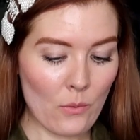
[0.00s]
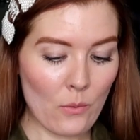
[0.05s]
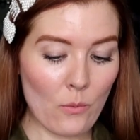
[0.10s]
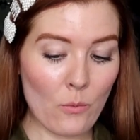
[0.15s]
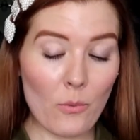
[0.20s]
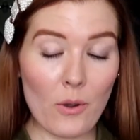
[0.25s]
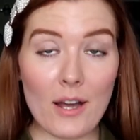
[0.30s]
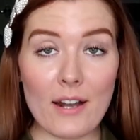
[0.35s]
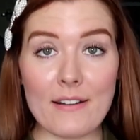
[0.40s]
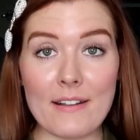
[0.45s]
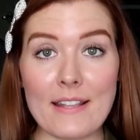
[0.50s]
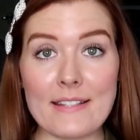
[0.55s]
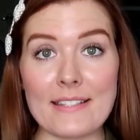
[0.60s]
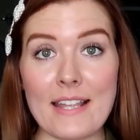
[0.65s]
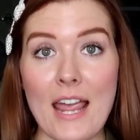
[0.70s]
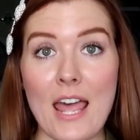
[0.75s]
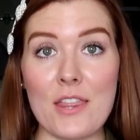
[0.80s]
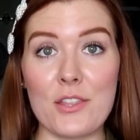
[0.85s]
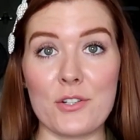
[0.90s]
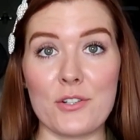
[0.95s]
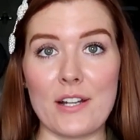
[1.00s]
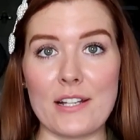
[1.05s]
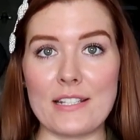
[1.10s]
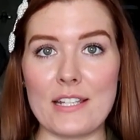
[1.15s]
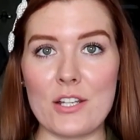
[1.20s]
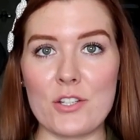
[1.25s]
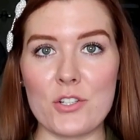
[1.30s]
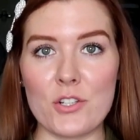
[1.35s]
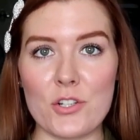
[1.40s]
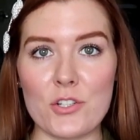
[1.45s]
one, it's a heather gray
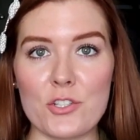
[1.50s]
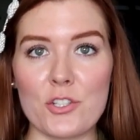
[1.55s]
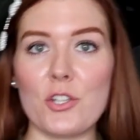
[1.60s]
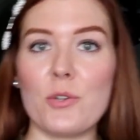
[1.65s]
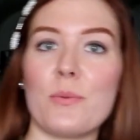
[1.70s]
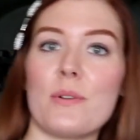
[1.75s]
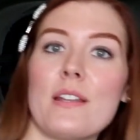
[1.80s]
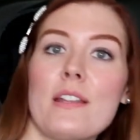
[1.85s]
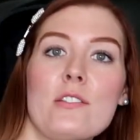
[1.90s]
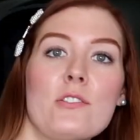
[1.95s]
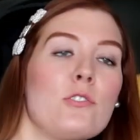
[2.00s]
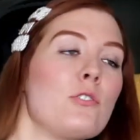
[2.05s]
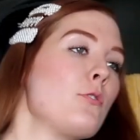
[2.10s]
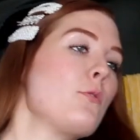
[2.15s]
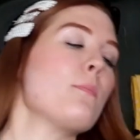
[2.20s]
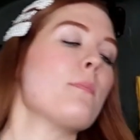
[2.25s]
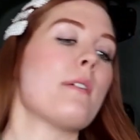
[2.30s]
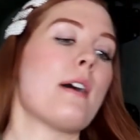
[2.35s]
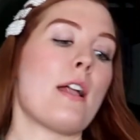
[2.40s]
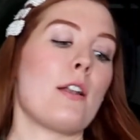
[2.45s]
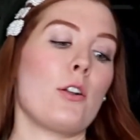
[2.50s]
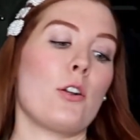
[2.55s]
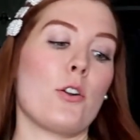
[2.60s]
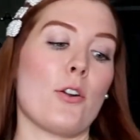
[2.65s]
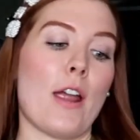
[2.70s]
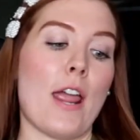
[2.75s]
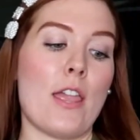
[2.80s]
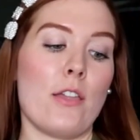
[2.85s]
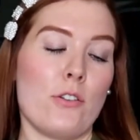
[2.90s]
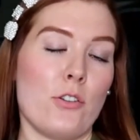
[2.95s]
t-shirt, so you would assume that
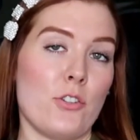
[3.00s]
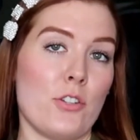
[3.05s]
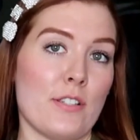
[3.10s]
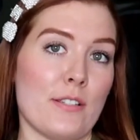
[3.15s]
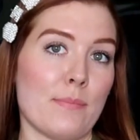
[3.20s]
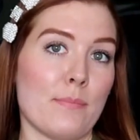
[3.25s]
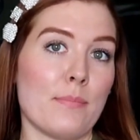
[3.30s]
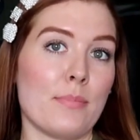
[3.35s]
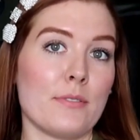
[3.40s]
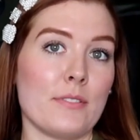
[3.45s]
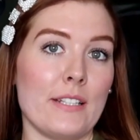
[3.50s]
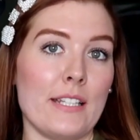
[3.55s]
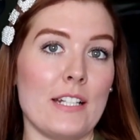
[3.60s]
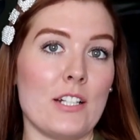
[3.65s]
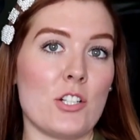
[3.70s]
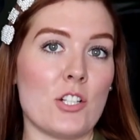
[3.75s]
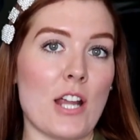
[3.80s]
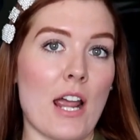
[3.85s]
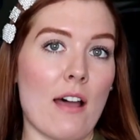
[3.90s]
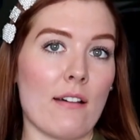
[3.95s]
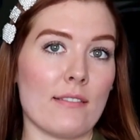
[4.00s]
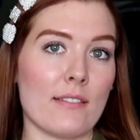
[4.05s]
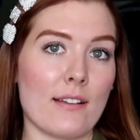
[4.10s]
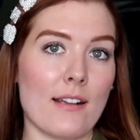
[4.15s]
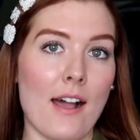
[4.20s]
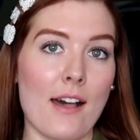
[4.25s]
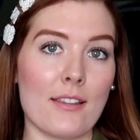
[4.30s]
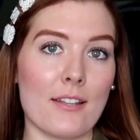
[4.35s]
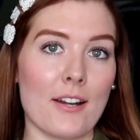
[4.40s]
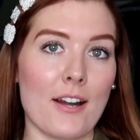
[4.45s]
gray you could just bleach out the
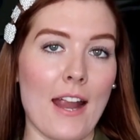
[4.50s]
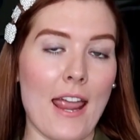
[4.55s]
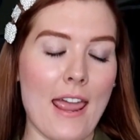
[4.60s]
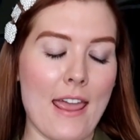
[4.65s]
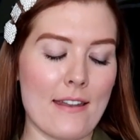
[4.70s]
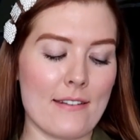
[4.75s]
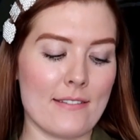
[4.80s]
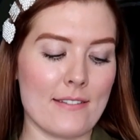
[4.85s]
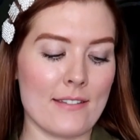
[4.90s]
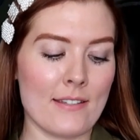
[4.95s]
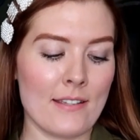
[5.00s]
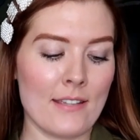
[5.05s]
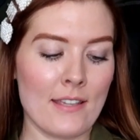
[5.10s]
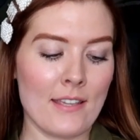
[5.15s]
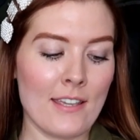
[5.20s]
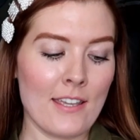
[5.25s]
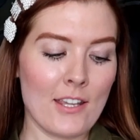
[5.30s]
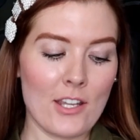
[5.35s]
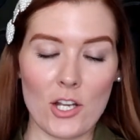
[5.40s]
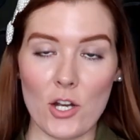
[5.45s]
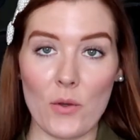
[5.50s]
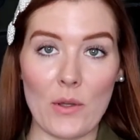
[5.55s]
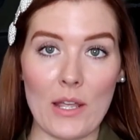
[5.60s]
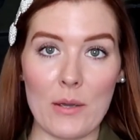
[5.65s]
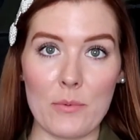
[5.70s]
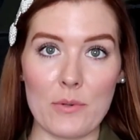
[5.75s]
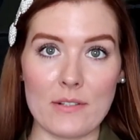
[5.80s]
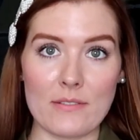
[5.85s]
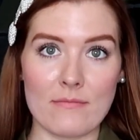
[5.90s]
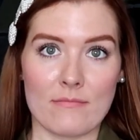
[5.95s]
color and, you know,
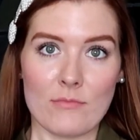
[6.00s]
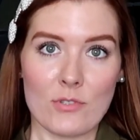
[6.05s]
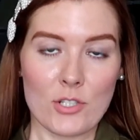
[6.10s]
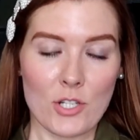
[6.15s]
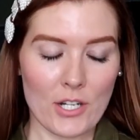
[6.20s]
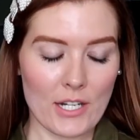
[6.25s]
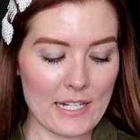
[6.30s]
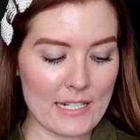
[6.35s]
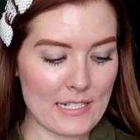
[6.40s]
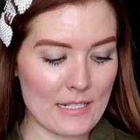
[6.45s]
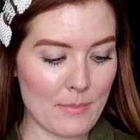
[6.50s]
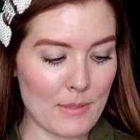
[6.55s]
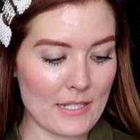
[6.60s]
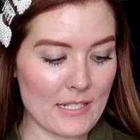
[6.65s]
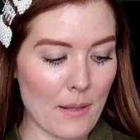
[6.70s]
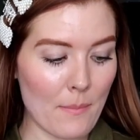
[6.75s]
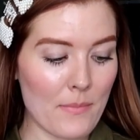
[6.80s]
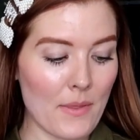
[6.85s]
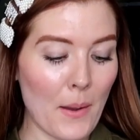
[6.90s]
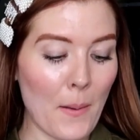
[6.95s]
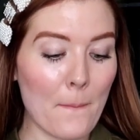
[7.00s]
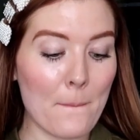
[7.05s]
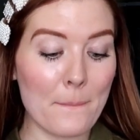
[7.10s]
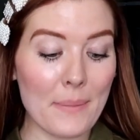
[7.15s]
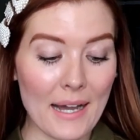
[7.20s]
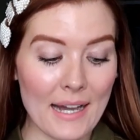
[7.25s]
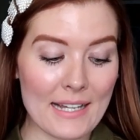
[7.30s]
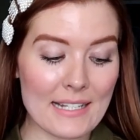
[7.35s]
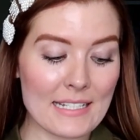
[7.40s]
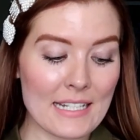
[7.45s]
it would turn it into be something,
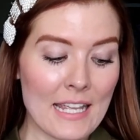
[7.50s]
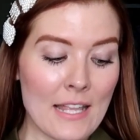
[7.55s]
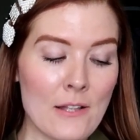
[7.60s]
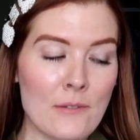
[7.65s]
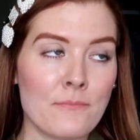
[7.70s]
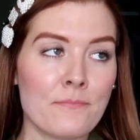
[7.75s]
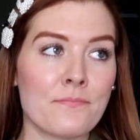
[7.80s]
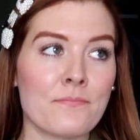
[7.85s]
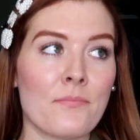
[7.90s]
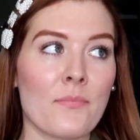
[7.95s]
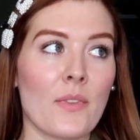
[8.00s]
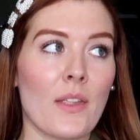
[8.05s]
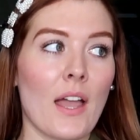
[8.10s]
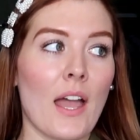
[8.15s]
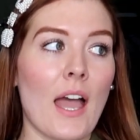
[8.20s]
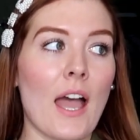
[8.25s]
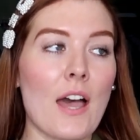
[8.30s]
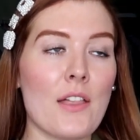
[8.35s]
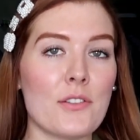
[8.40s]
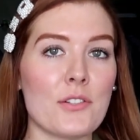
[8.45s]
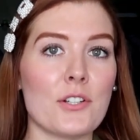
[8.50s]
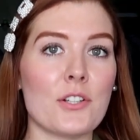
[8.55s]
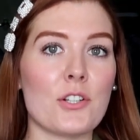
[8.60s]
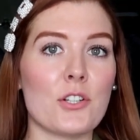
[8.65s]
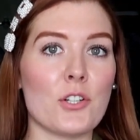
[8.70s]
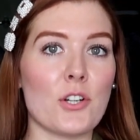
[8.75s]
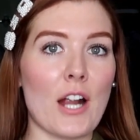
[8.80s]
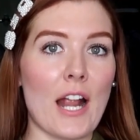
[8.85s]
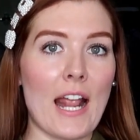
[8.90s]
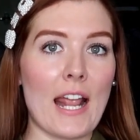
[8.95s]
but heather
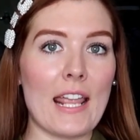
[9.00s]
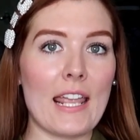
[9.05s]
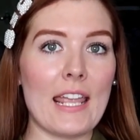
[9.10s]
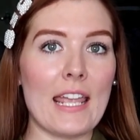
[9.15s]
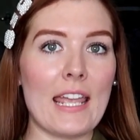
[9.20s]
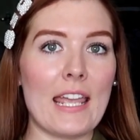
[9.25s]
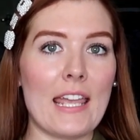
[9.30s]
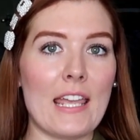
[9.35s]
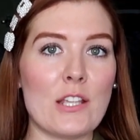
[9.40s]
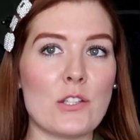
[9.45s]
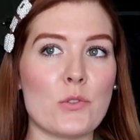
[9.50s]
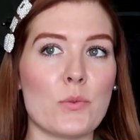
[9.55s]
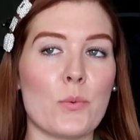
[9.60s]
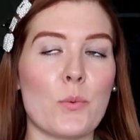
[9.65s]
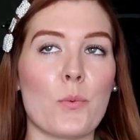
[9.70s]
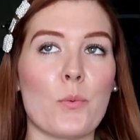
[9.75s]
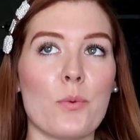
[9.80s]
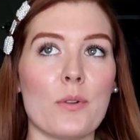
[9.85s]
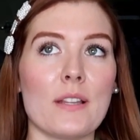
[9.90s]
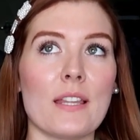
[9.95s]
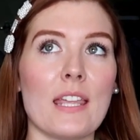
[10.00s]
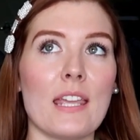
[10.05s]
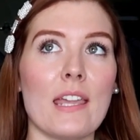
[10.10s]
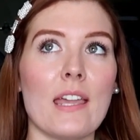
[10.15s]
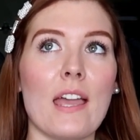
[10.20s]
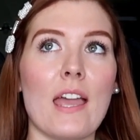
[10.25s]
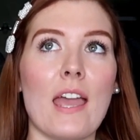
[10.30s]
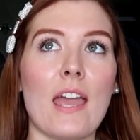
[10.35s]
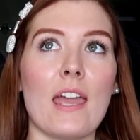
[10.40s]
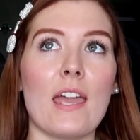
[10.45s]
gray is
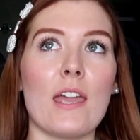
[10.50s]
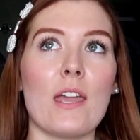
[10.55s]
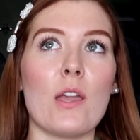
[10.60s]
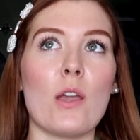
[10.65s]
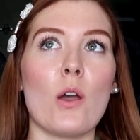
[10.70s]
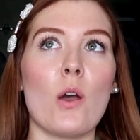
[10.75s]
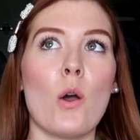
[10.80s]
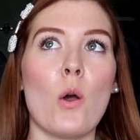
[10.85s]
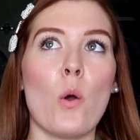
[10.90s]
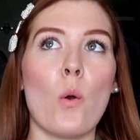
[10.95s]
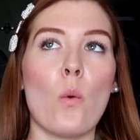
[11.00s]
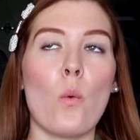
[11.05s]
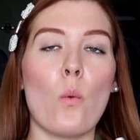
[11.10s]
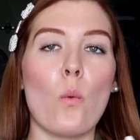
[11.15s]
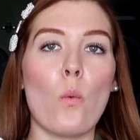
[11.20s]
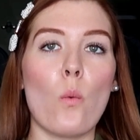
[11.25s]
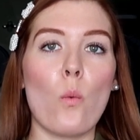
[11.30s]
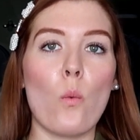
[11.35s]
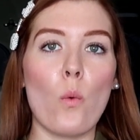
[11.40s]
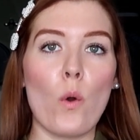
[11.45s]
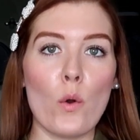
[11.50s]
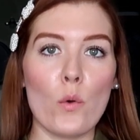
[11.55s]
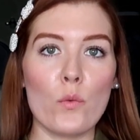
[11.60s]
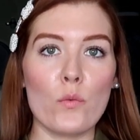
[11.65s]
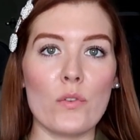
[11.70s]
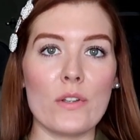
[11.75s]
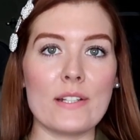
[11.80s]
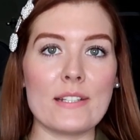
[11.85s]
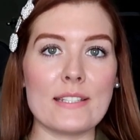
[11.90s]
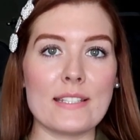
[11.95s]
really a
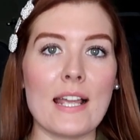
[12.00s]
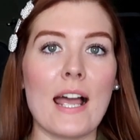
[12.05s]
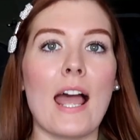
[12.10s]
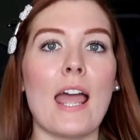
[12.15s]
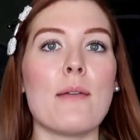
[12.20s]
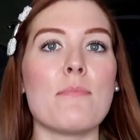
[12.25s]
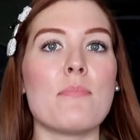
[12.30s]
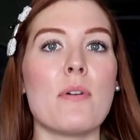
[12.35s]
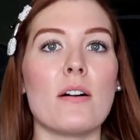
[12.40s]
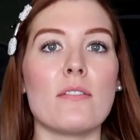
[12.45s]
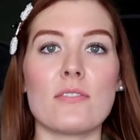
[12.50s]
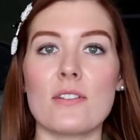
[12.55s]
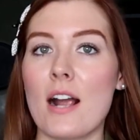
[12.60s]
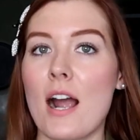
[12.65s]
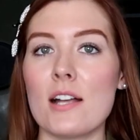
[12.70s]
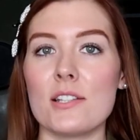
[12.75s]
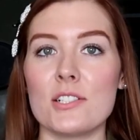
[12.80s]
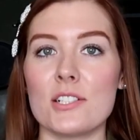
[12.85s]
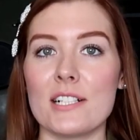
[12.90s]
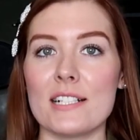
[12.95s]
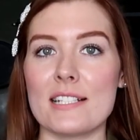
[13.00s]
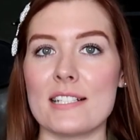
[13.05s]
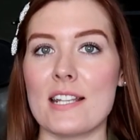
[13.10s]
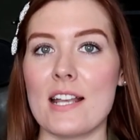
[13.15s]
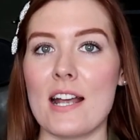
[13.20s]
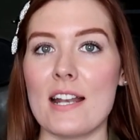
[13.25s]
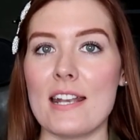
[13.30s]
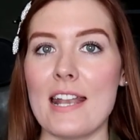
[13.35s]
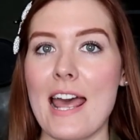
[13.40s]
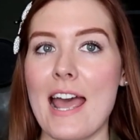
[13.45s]
woven type of color. It's
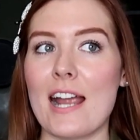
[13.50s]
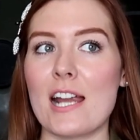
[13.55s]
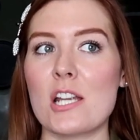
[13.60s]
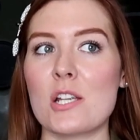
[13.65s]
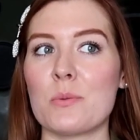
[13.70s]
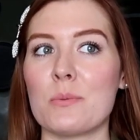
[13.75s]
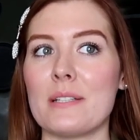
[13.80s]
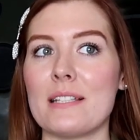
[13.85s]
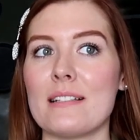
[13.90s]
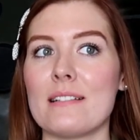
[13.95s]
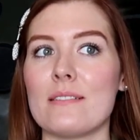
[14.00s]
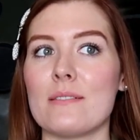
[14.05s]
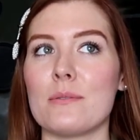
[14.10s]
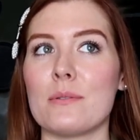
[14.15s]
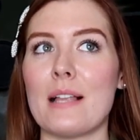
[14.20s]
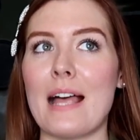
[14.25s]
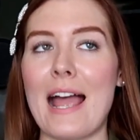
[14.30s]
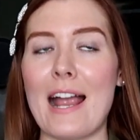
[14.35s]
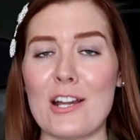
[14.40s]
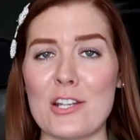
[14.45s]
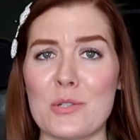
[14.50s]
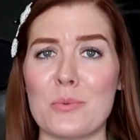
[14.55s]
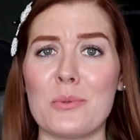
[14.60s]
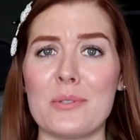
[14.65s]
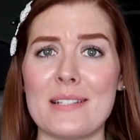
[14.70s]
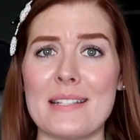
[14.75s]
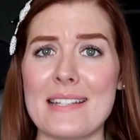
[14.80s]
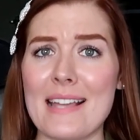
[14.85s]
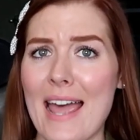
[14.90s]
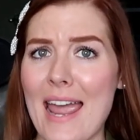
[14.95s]
not an
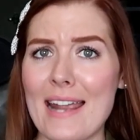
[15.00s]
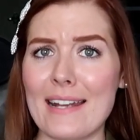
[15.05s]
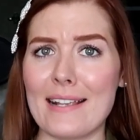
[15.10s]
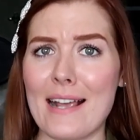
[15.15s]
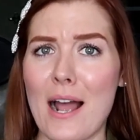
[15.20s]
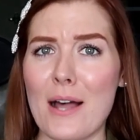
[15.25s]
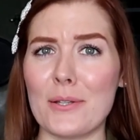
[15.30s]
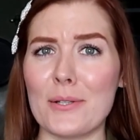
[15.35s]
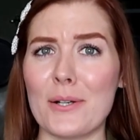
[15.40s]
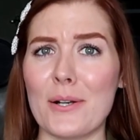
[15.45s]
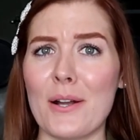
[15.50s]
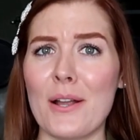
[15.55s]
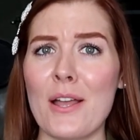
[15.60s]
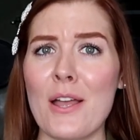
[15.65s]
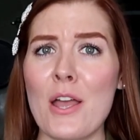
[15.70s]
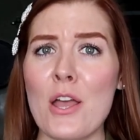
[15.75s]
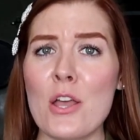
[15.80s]
actual dyed color,